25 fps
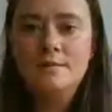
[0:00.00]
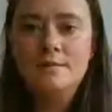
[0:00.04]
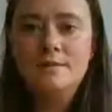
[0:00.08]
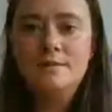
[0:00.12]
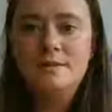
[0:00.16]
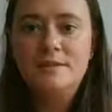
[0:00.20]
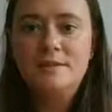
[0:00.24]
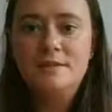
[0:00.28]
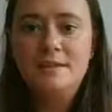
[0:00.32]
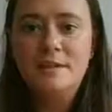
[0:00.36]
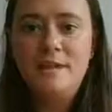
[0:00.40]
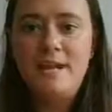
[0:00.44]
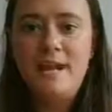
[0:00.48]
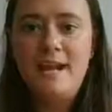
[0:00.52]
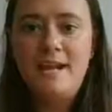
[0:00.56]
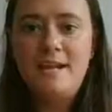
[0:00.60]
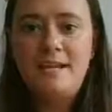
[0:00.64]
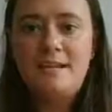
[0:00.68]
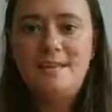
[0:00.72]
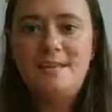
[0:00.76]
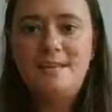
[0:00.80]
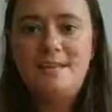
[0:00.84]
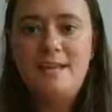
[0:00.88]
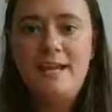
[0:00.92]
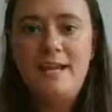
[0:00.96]
So that
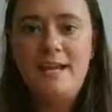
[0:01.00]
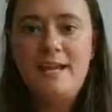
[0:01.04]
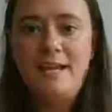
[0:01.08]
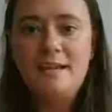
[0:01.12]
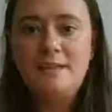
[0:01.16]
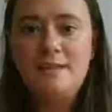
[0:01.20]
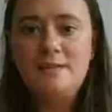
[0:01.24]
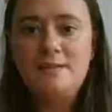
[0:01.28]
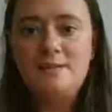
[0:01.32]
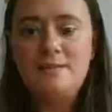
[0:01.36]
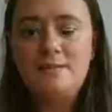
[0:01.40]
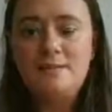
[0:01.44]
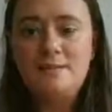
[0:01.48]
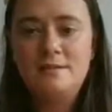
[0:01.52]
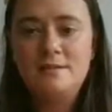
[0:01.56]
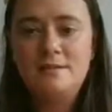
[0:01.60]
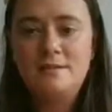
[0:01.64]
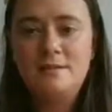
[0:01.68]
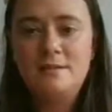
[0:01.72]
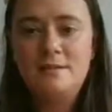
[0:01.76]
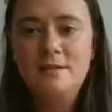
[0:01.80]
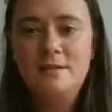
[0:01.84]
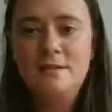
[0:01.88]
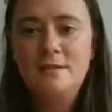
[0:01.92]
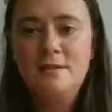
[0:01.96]
is it.
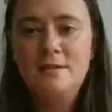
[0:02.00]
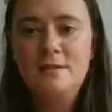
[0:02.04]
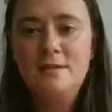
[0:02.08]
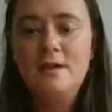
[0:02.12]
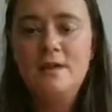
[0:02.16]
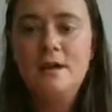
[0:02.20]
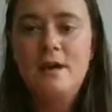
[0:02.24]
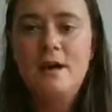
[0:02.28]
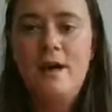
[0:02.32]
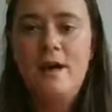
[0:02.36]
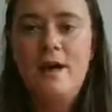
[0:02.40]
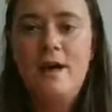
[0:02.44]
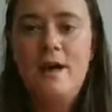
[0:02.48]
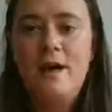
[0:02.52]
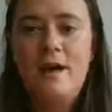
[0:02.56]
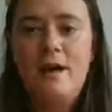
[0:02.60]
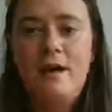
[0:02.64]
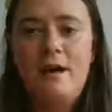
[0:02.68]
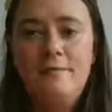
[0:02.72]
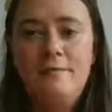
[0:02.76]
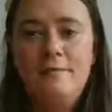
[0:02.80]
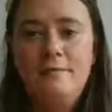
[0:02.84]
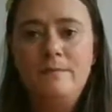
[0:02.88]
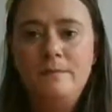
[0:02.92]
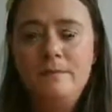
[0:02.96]

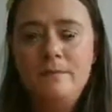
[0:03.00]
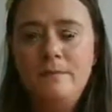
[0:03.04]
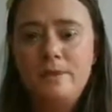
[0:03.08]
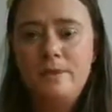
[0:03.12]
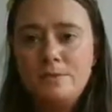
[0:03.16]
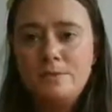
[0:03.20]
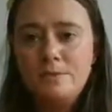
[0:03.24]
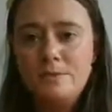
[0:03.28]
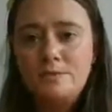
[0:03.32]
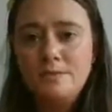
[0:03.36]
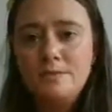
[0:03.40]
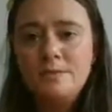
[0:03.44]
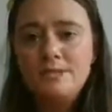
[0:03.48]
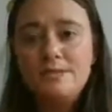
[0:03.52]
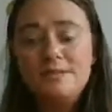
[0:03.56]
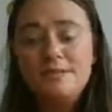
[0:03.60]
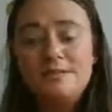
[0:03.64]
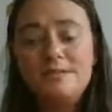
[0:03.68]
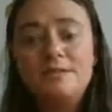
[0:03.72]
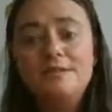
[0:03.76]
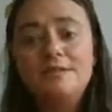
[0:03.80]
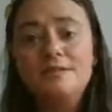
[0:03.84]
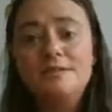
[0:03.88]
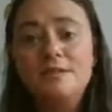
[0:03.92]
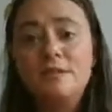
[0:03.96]
Um, the Julius
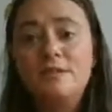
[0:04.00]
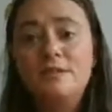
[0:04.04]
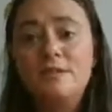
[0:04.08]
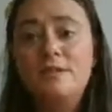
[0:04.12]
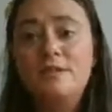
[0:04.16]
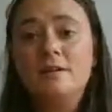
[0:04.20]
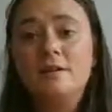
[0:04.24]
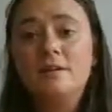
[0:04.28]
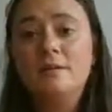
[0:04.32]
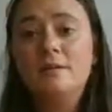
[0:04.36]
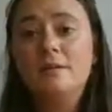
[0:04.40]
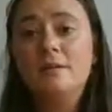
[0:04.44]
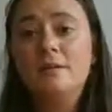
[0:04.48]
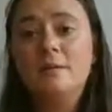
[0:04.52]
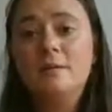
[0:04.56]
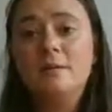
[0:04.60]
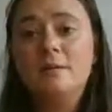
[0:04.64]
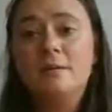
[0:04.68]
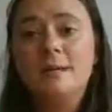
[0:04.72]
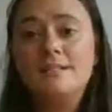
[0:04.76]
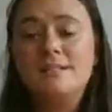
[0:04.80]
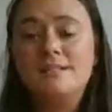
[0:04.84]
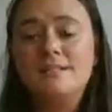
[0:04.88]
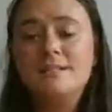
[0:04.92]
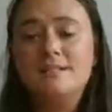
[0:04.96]
Caesar
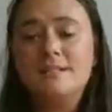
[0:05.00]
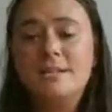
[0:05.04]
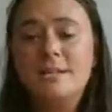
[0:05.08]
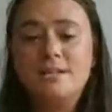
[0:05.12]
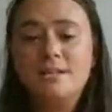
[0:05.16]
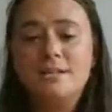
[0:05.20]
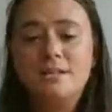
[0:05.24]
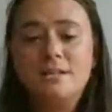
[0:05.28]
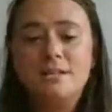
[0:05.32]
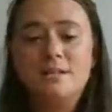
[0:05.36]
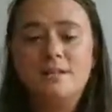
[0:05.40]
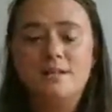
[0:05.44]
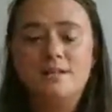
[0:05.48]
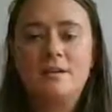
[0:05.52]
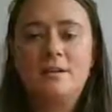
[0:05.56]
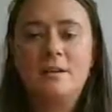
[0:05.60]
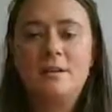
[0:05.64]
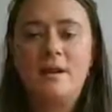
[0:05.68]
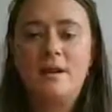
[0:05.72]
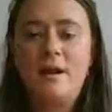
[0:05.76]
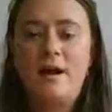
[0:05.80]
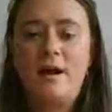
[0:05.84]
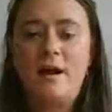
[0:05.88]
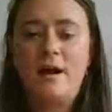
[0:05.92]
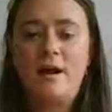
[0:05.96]
presentation
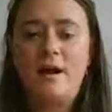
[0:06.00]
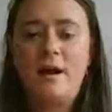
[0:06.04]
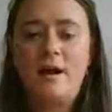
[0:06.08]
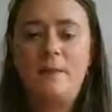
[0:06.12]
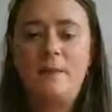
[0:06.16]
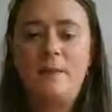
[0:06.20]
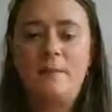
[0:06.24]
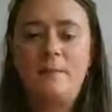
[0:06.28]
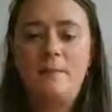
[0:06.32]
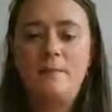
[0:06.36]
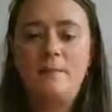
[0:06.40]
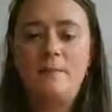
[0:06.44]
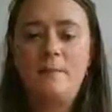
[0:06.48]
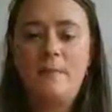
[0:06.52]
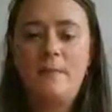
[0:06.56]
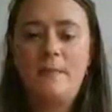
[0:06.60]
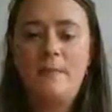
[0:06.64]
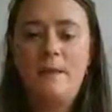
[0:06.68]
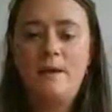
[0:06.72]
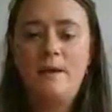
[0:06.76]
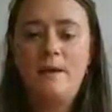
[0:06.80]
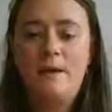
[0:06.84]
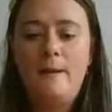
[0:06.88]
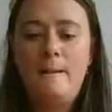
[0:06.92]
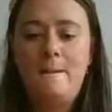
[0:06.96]
um,
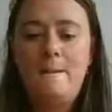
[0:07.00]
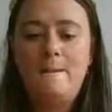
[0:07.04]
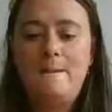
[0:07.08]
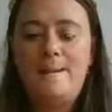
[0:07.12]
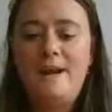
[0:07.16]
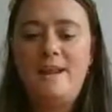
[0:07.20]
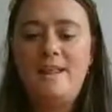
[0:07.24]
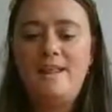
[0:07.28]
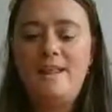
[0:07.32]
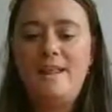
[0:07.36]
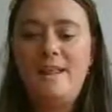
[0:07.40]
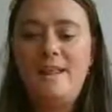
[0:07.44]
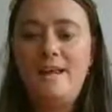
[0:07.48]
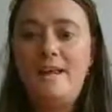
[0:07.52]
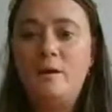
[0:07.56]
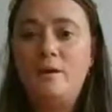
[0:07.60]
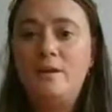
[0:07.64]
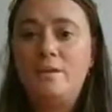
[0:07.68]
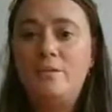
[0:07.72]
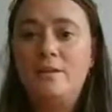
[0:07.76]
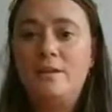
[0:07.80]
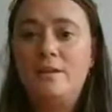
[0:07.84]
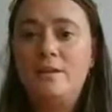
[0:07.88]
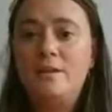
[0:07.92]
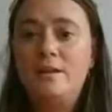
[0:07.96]
by the
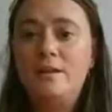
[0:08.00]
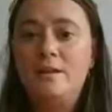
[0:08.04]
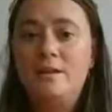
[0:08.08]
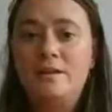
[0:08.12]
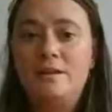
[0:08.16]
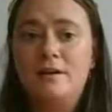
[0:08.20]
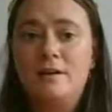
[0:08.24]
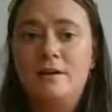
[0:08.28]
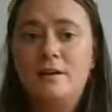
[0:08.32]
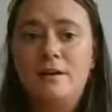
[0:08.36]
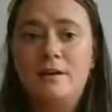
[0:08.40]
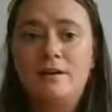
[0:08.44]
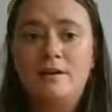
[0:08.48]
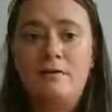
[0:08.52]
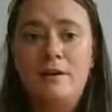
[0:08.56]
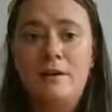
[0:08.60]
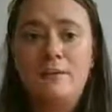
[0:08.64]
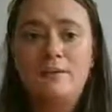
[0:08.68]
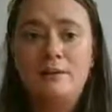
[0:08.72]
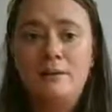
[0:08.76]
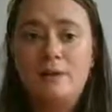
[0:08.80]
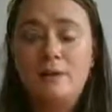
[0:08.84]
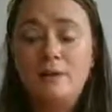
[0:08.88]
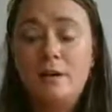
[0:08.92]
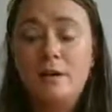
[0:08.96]
Hanover Theatre
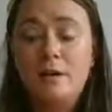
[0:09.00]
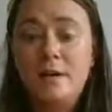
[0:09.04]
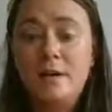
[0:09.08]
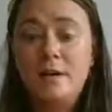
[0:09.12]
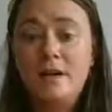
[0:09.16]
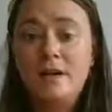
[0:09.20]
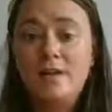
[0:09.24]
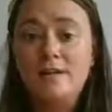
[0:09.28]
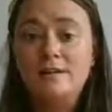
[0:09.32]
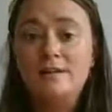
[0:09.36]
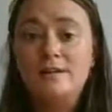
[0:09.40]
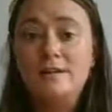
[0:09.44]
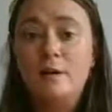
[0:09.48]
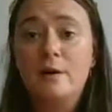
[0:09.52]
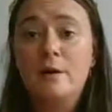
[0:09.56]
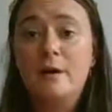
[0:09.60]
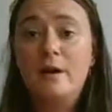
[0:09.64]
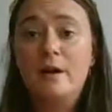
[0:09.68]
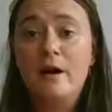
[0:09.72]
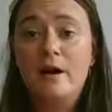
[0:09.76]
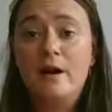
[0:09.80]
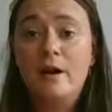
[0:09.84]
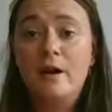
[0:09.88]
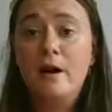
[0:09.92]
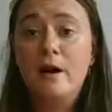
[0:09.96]
Repertory is going
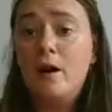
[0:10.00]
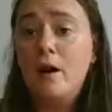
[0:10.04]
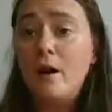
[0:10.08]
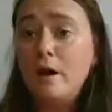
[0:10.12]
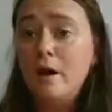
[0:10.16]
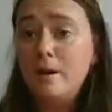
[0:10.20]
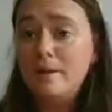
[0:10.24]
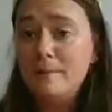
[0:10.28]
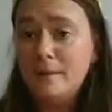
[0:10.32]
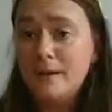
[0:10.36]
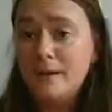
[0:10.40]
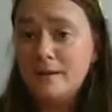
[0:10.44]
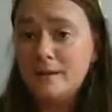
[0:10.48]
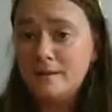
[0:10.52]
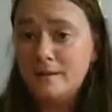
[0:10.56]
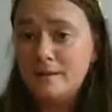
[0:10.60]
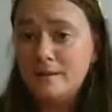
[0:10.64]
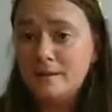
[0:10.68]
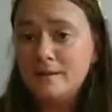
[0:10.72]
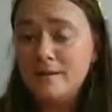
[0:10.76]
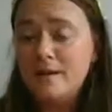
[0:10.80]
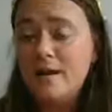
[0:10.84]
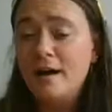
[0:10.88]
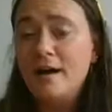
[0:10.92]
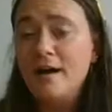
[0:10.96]
on all month
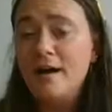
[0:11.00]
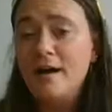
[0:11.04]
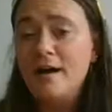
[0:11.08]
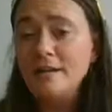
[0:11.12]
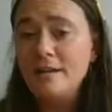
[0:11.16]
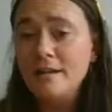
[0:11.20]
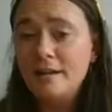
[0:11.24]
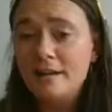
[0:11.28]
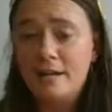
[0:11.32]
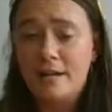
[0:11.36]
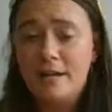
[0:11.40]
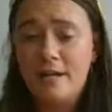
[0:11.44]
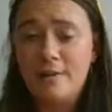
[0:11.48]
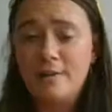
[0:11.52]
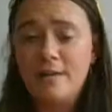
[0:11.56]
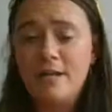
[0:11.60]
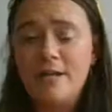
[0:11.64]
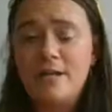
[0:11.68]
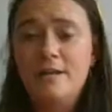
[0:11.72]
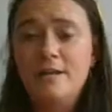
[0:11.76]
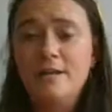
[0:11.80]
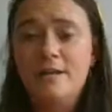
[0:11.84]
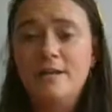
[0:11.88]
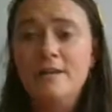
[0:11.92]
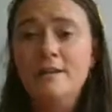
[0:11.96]
on the
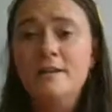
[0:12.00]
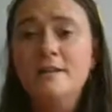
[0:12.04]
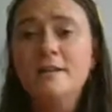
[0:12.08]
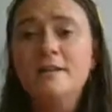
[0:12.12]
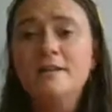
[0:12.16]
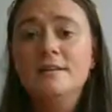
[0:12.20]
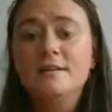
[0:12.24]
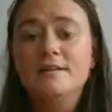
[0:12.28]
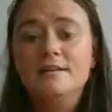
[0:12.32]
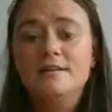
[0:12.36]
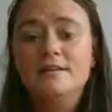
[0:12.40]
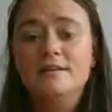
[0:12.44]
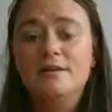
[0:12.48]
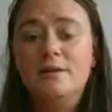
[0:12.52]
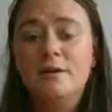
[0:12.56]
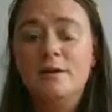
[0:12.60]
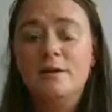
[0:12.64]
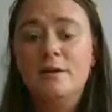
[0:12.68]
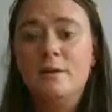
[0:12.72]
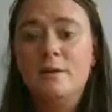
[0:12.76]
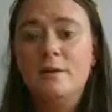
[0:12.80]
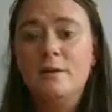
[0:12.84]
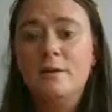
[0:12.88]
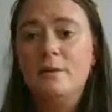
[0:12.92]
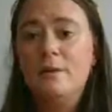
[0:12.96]
Common.
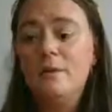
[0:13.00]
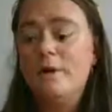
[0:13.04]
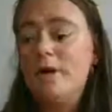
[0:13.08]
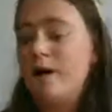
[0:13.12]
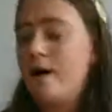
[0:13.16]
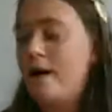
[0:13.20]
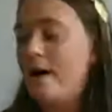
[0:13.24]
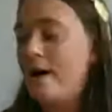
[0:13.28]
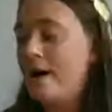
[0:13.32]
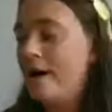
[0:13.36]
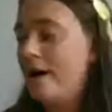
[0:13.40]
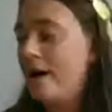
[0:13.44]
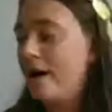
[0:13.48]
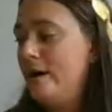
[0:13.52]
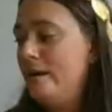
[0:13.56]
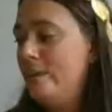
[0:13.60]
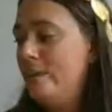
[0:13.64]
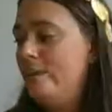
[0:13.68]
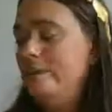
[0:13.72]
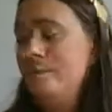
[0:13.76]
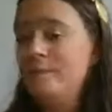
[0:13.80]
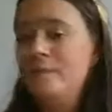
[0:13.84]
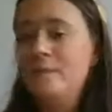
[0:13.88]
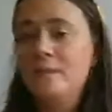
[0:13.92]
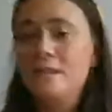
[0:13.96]
So
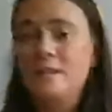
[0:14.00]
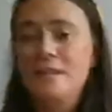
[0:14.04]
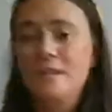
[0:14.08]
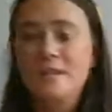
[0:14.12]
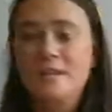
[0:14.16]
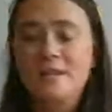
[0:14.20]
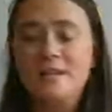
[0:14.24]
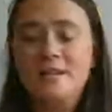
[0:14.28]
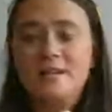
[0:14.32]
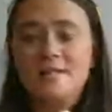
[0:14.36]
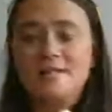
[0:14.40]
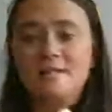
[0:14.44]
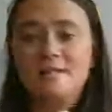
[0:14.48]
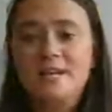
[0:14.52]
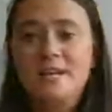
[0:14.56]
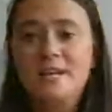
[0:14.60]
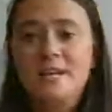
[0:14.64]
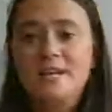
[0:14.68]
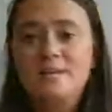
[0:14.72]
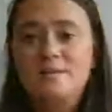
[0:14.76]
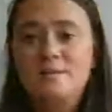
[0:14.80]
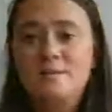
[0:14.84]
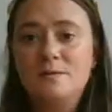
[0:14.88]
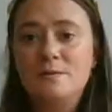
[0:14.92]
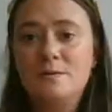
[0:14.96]
um, these
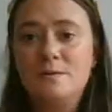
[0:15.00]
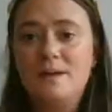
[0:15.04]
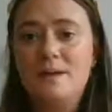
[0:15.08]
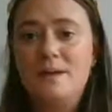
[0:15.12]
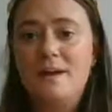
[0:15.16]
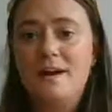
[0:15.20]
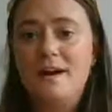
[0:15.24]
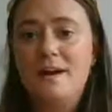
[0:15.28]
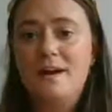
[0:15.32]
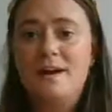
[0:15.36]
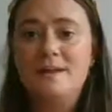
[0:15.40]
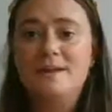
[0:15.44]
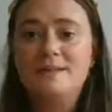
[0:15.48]
kits will be on